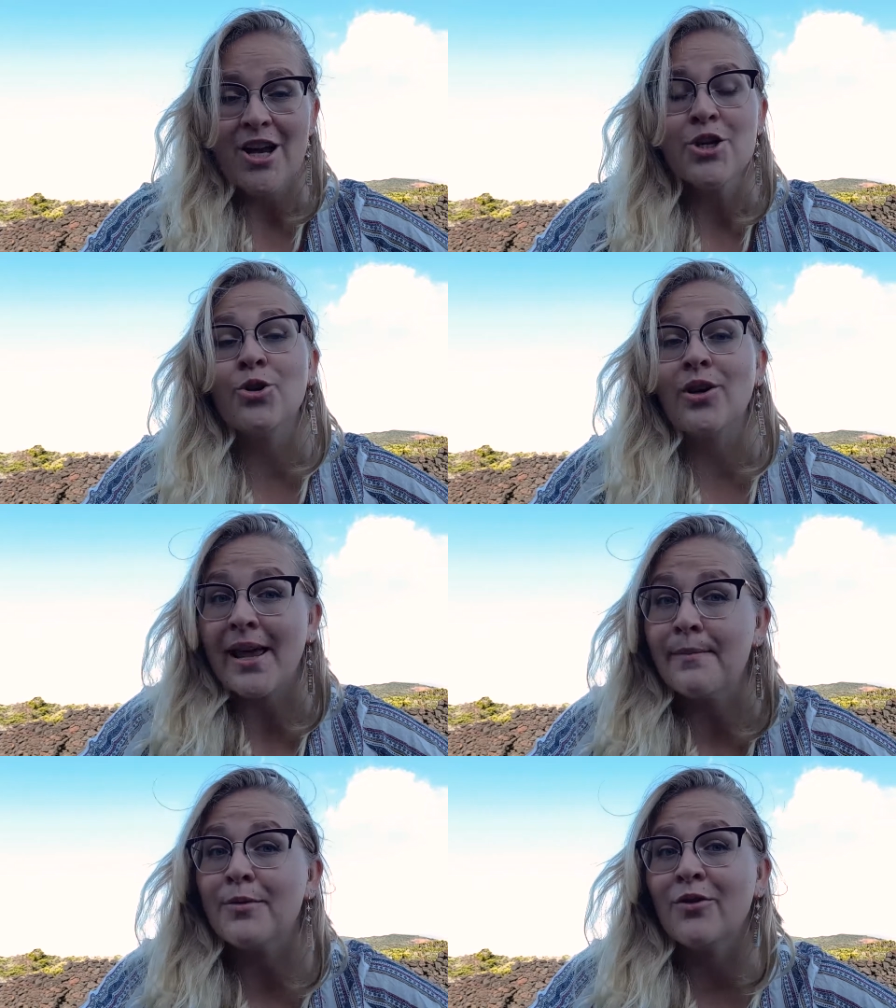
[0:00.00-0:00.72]
to
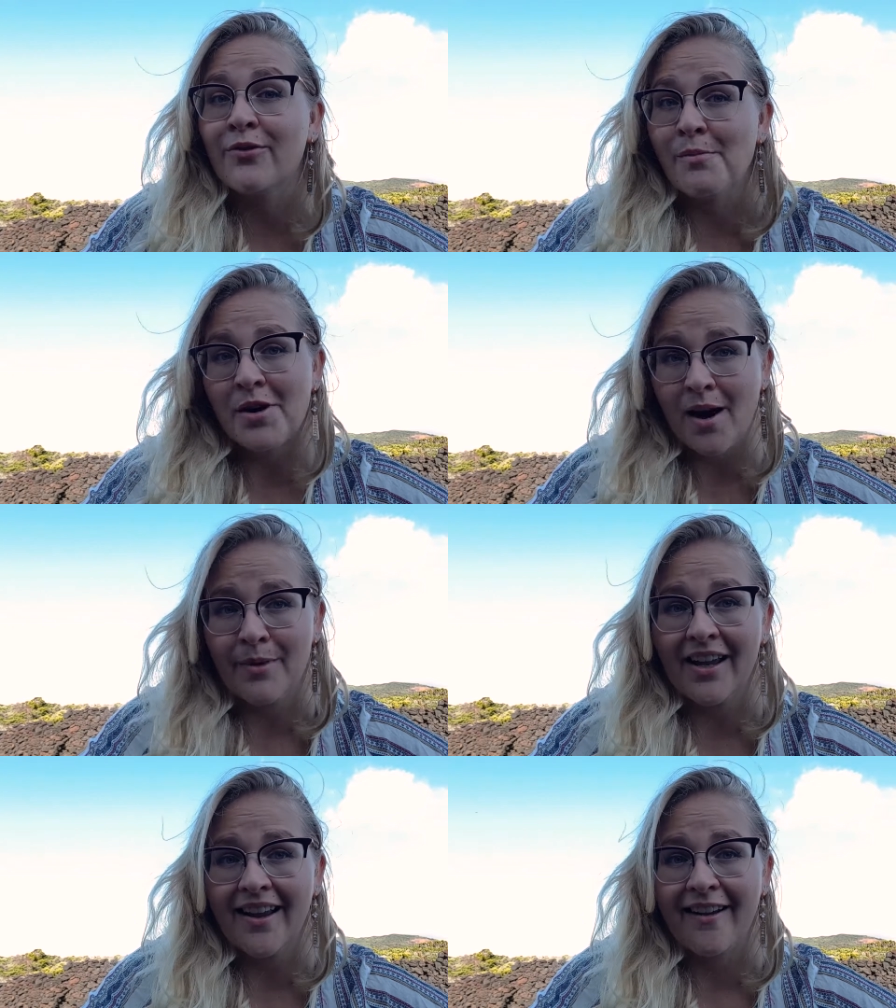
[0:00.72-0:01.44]
keep you from
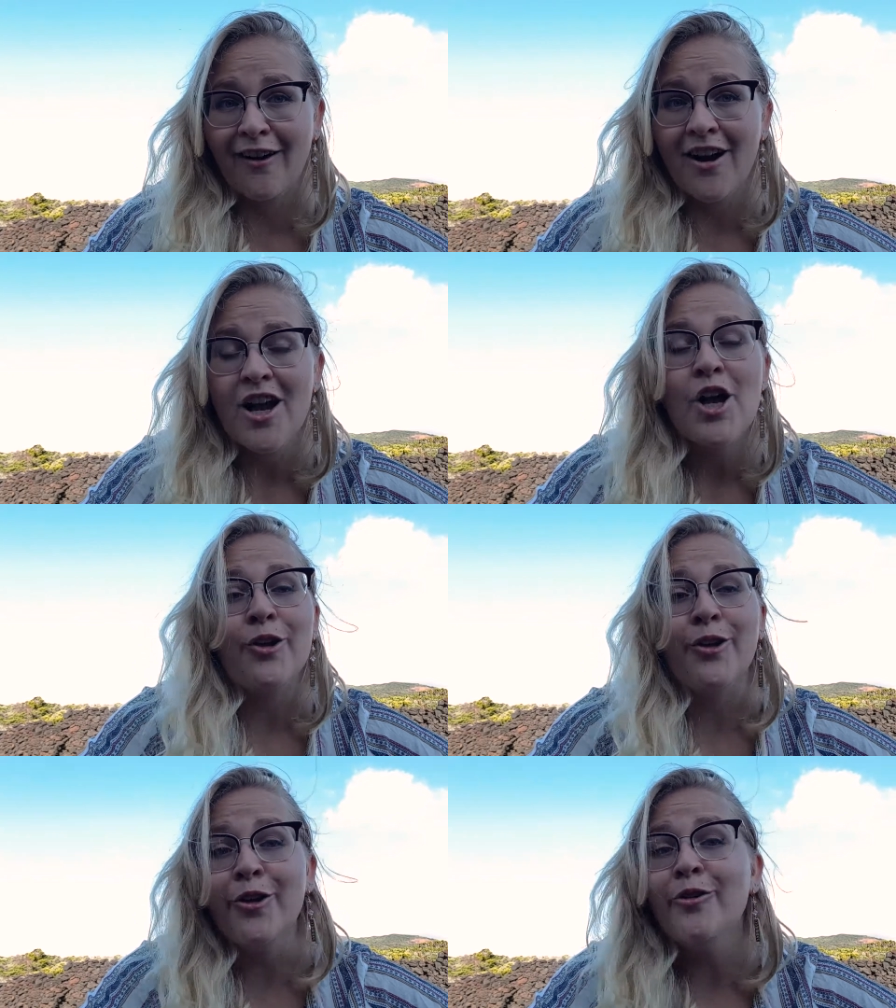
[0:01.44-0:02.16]
coming here.
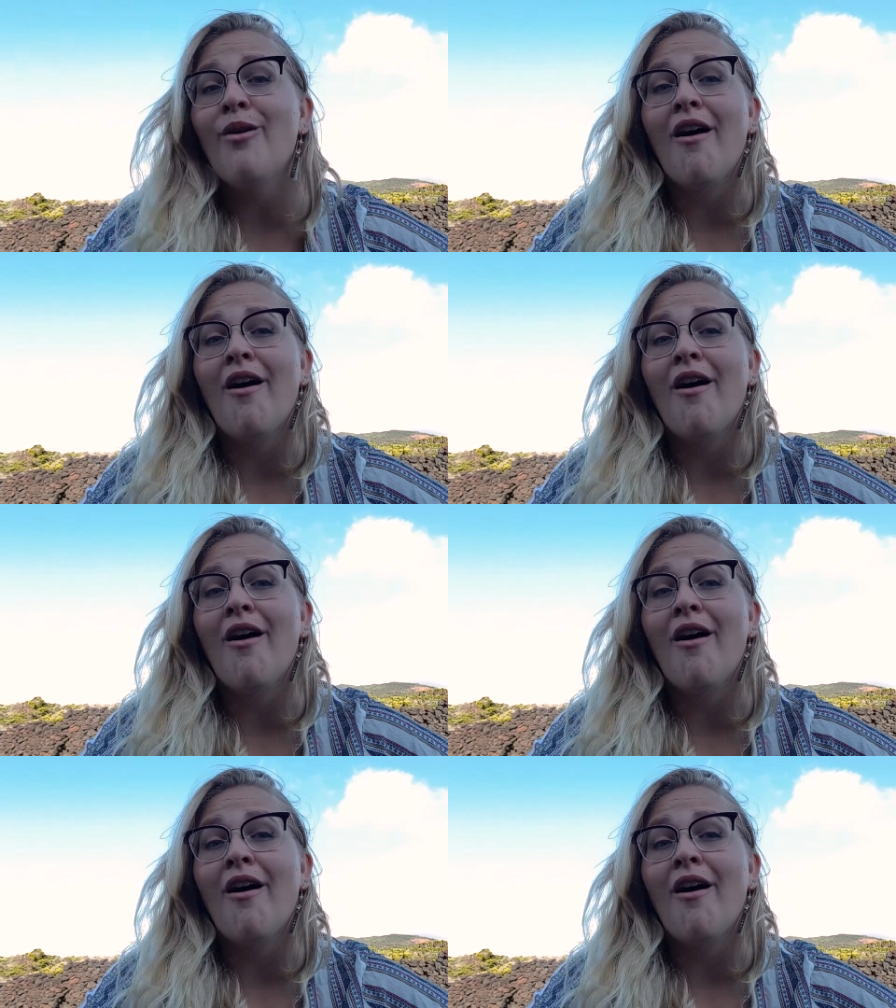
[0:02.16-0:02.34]
You